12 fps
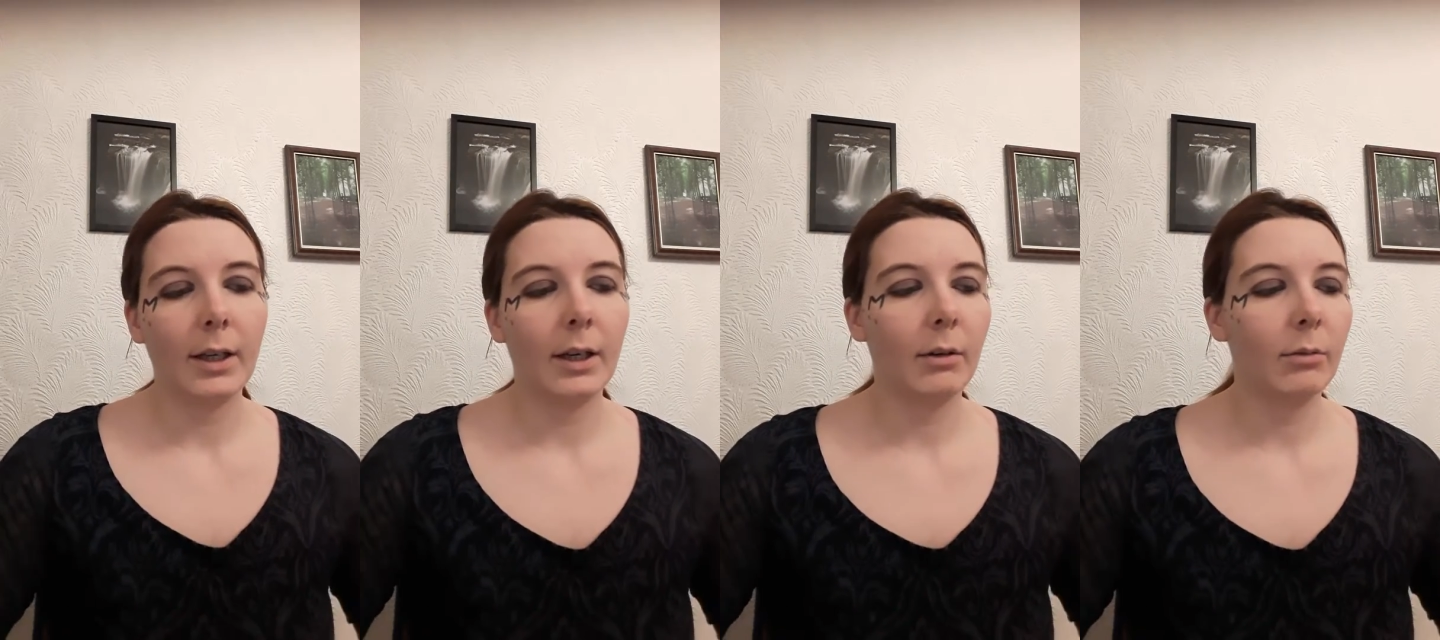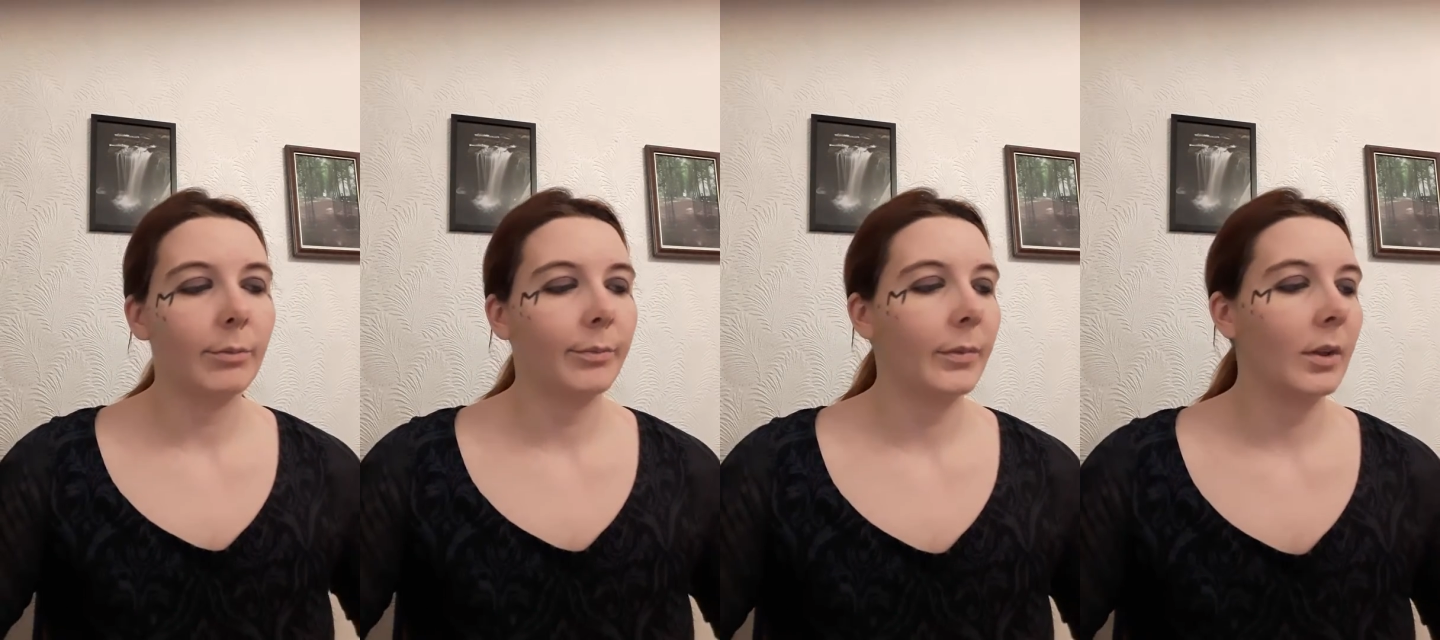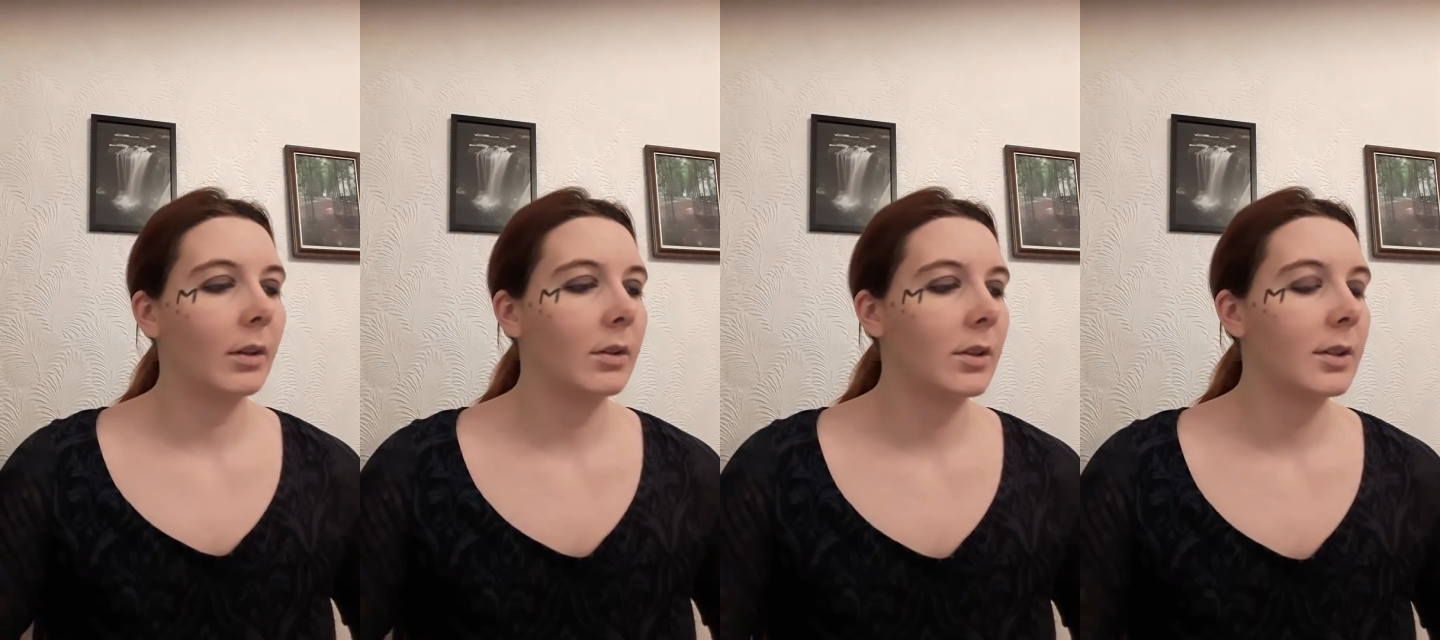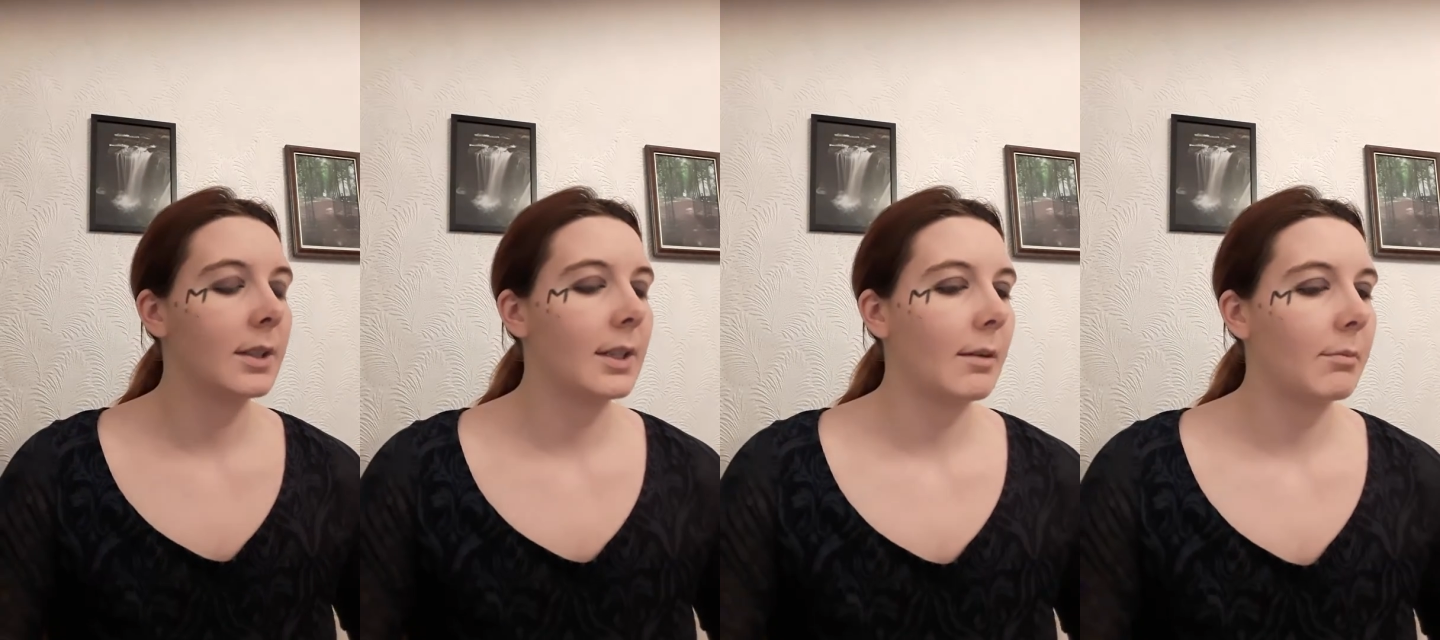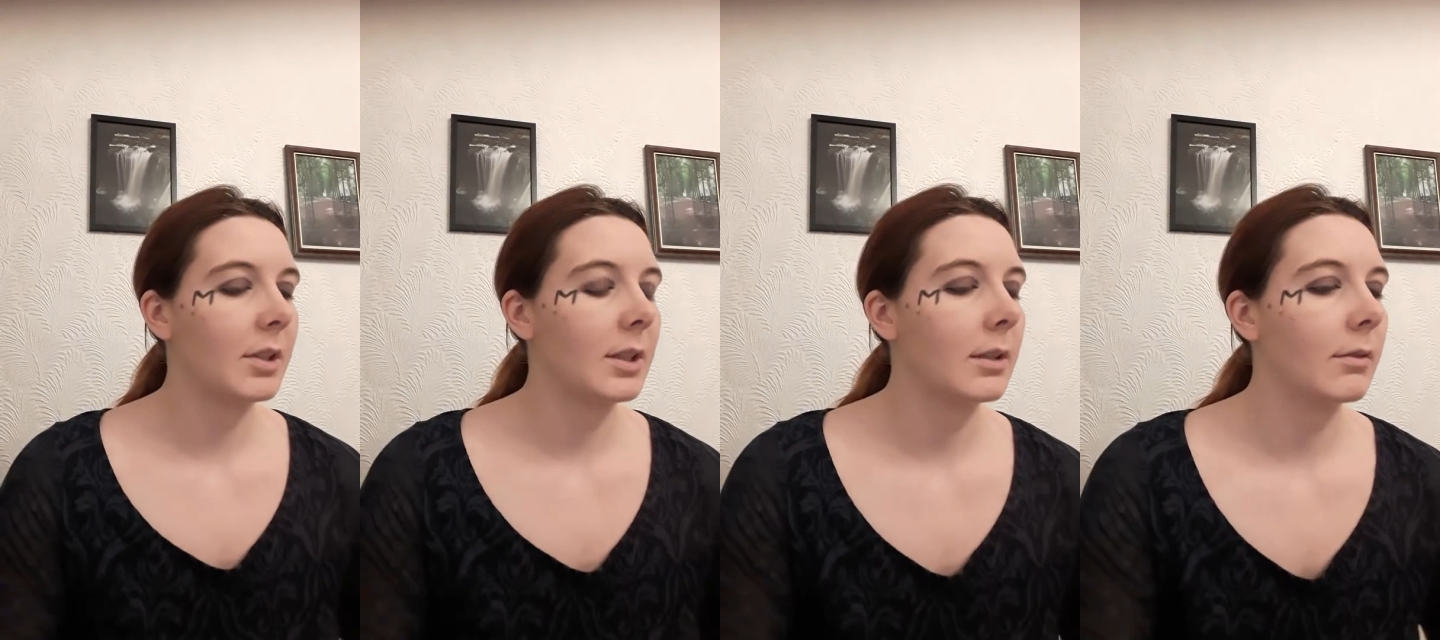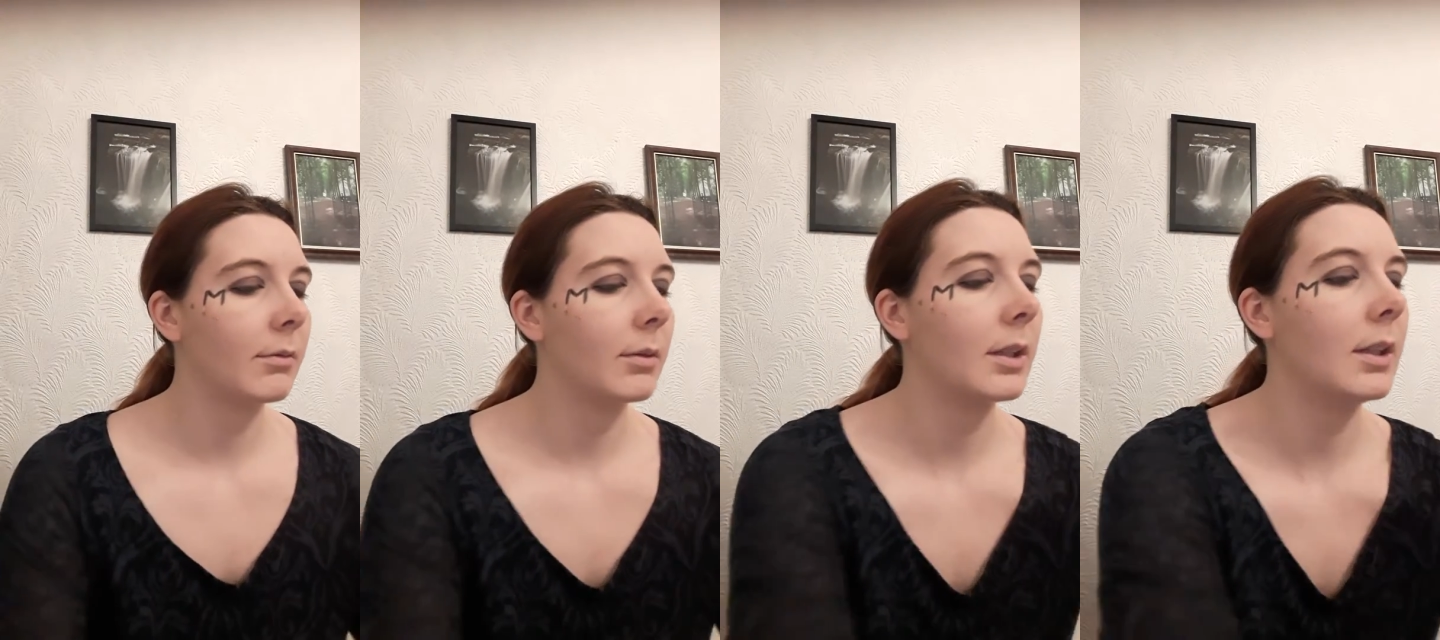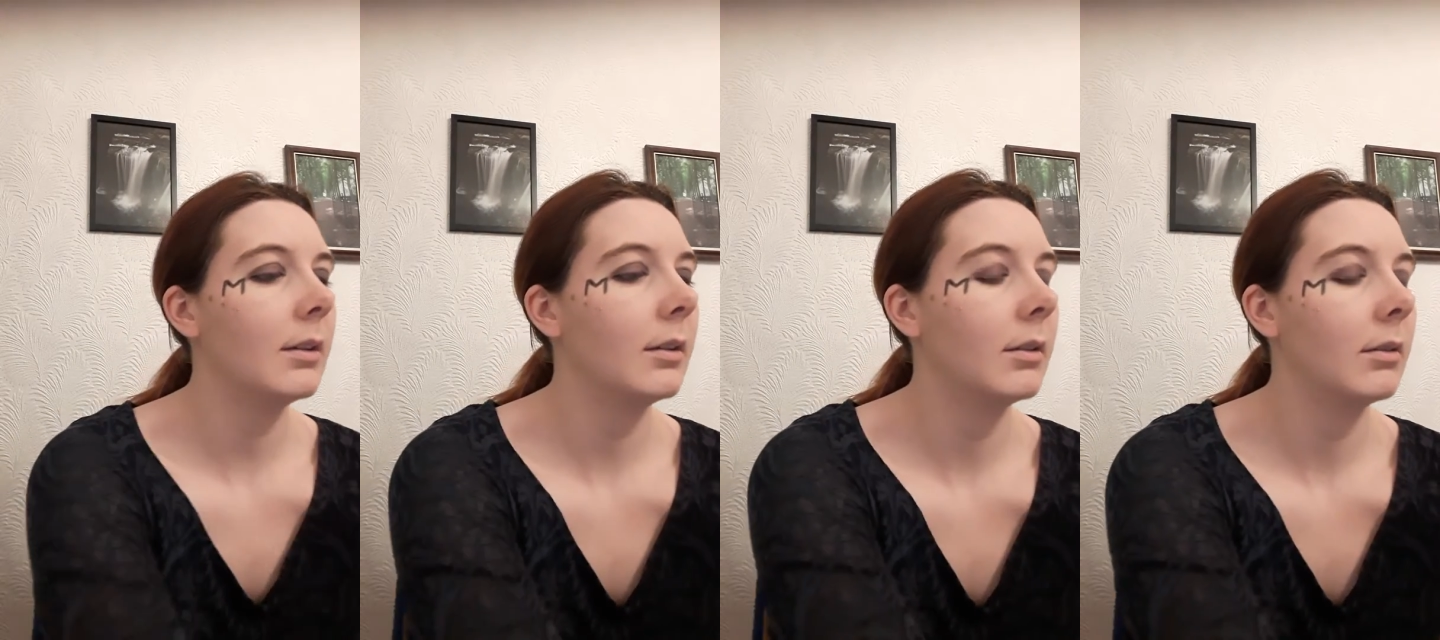Oh, I just stabbed myself with that.